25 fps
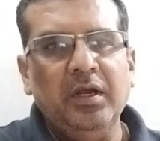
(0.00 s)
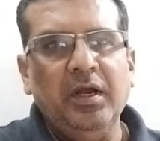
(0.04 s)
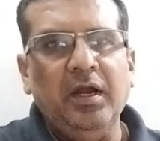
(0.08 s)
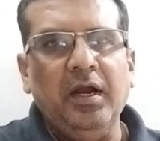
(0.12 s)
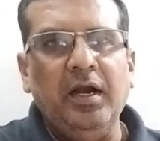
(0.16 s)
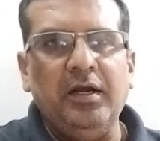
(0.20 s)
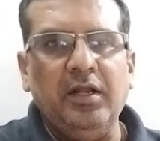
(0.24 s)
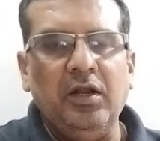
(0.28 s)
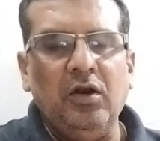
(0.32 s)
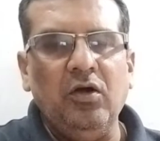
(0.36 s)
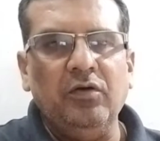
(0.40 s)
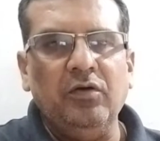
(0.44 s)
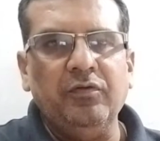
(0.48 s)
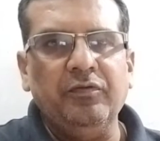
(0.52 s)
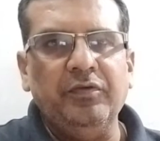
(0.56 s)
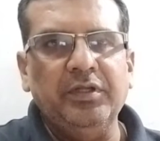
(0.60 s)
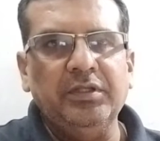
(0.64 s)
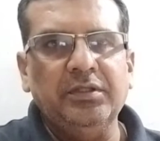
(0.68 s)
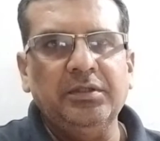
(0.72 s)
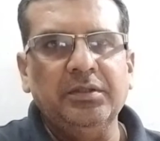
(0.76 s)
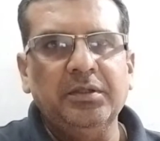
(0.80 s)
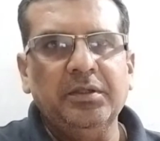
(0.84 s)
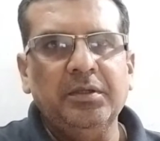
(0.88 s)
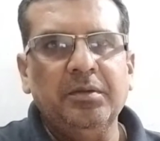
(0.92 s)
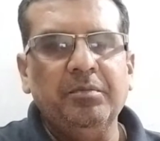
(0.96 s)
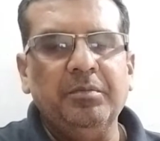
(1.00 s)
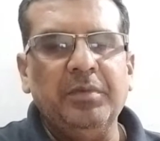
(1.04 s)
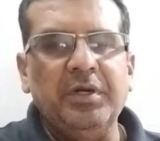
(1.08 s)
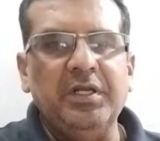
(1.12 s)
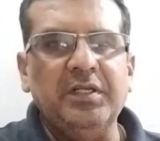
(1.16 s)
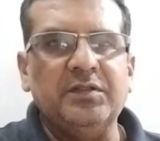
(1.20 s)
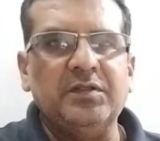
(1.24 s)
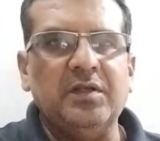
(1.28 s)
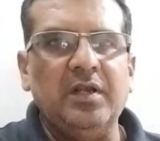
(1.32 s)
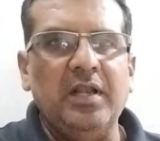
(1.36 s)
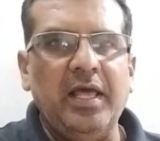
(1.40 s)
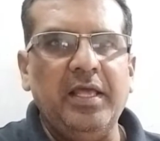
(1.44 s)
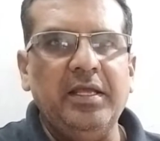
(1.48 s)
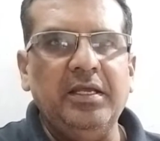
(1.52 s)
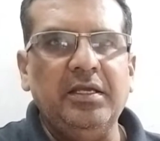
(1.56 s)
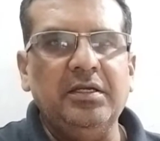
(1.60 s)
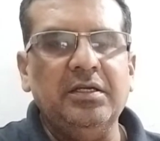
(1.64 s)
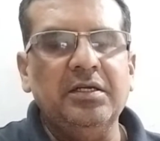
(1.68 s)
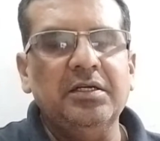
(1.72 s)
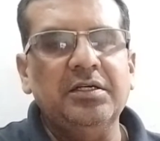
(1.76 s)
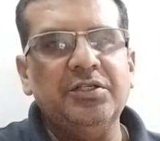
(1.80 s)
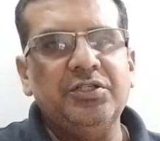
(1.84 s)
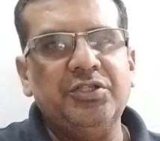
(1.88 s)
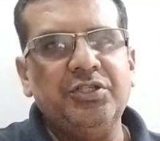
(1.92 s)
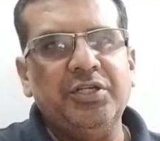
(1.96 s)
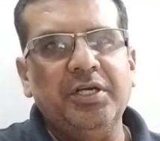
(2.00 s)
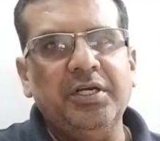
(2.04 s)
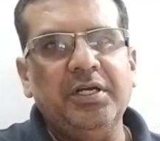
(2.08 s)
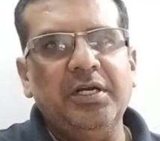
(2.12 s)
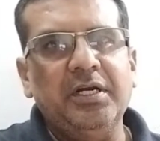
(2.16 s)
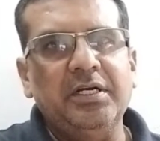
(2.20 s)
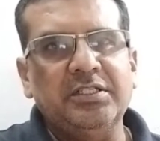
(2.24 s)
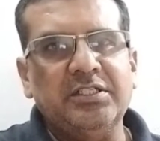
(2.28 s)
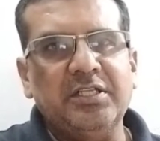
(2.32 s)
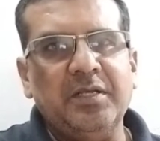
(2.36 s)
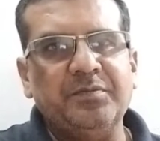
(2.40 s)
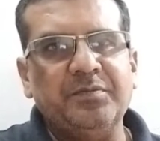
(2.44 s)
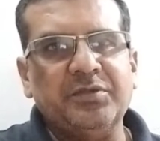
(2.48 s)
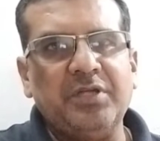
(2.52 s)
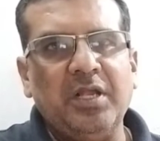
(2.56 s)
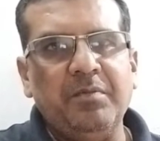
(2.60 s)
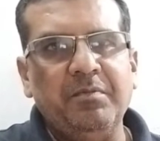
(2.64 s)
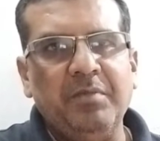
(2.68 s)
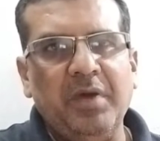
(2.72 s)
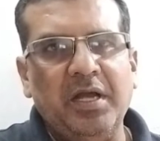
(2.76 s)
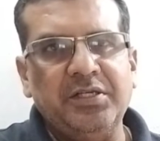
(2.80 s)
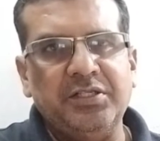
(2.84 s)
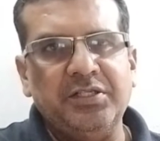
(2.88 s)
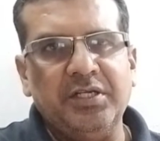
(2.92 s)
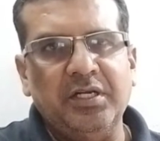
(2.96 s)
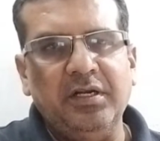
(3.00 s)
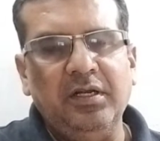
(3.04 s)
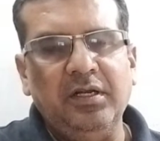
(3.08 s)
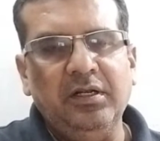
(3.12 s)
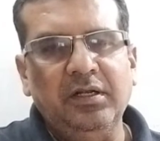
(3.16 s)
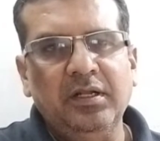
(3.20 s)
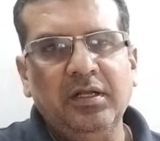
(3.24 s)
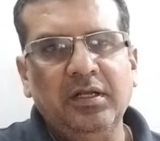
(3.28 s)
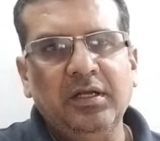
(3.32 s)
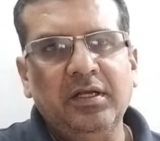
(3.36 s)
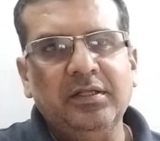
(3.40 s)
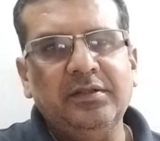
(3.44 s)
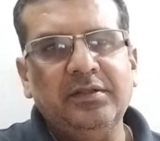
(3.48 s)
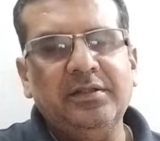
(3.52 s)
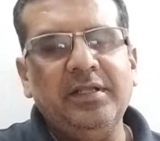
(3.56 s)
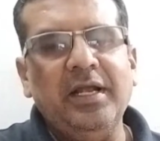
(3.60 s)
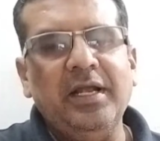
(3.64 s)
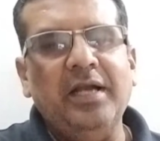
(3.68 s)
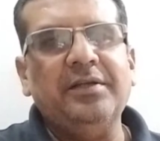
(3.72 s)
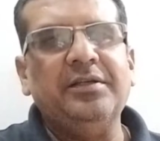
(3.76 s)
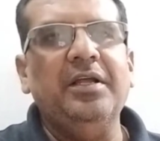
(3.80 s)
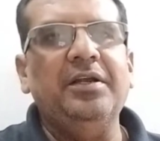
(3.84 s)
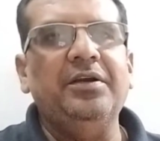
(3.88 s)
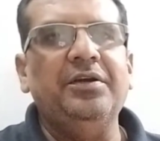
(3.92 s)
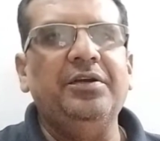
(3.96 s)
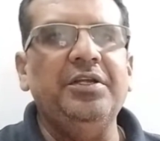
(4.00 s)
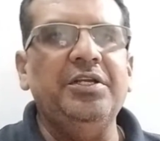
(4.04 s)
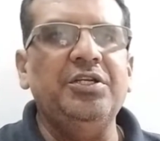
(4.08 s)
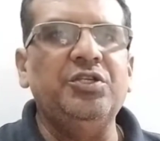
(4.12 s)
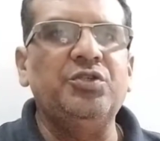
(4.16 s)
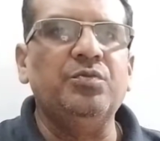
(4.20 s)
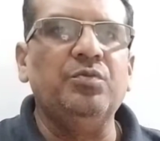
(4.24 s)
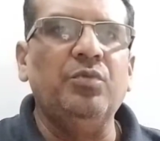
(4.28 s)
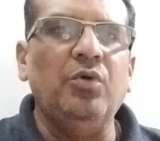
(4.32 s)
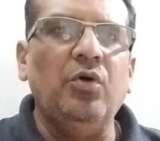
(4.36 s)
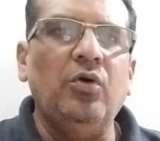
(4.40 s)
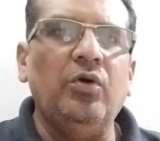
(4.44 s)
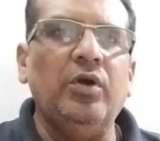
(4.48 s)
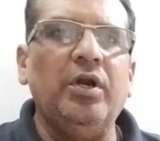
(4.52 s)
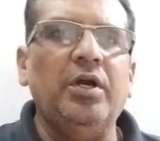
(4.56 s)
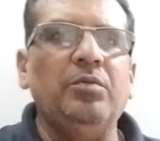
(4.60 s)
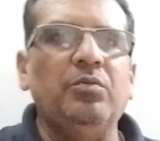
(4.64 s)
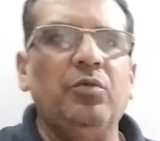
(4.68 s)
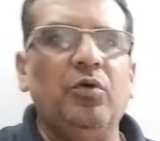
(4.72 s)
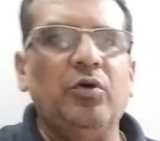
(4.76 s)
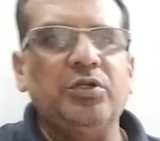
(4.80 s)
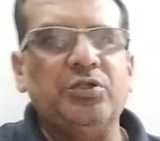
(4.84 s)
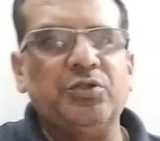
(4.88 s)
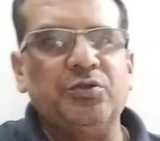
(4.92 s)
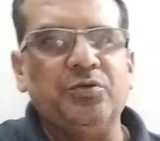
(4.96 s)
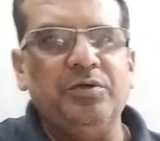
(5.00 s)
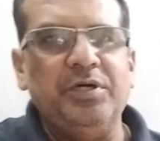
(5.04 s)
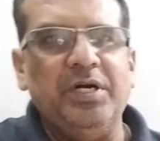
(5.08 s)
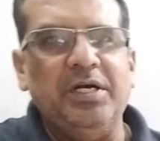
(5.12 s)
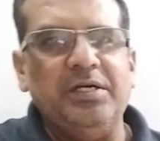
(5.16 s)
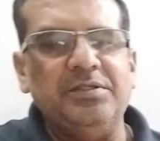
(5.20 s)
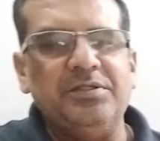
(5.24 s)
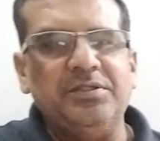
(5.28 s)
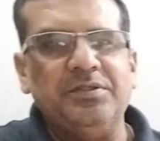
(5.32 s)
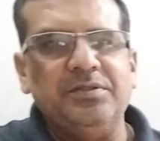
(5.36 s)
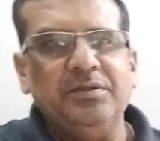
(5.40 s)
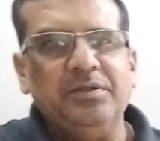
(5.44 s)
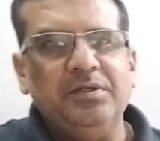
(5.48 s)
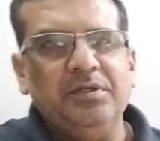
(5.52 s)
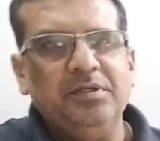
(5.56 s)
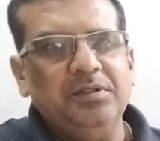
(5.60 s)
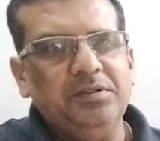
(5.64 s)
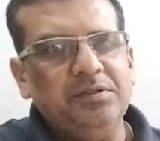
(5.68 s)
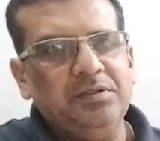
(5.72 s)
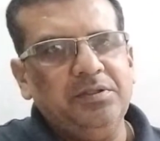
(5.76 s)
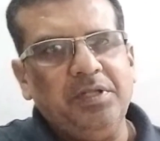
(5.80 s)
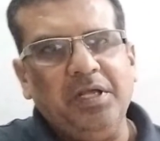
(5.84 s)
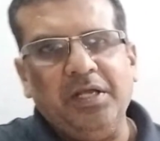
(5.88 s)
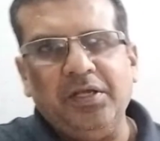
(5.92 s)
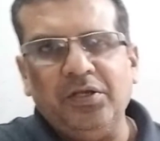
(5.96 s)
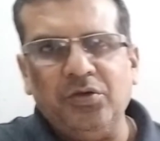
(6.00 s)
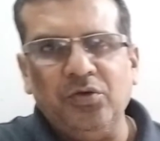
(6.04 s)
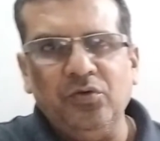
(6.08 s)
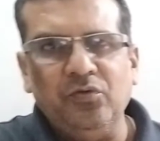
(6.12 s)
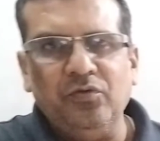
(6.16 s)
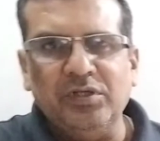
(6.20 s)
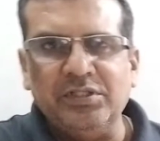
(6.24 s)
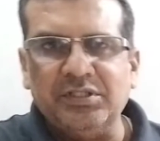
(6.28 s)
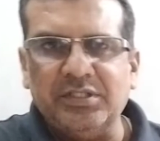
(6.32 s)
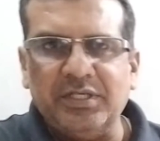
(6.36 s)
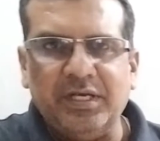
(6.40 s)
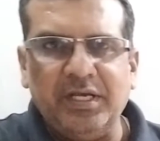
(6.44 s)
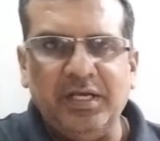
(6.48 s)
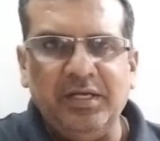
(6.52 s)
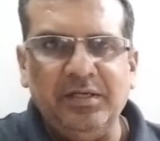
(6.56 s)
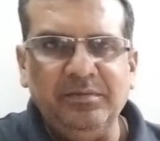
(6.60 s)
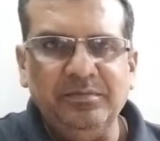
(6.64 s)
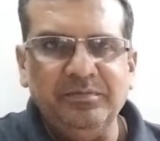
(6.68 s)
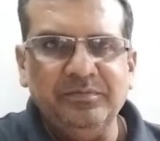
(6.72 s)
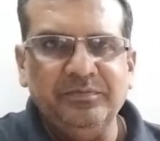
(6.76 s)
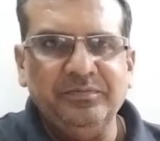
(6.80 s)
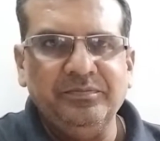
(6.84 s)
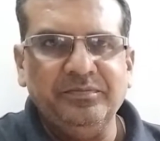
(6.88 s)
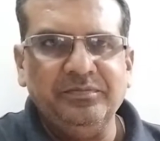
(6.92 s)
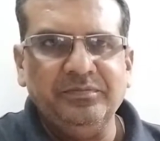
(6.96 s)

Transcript: And along with, please like, share and subscribe my channel. That can reach more and more students. Thank you once again.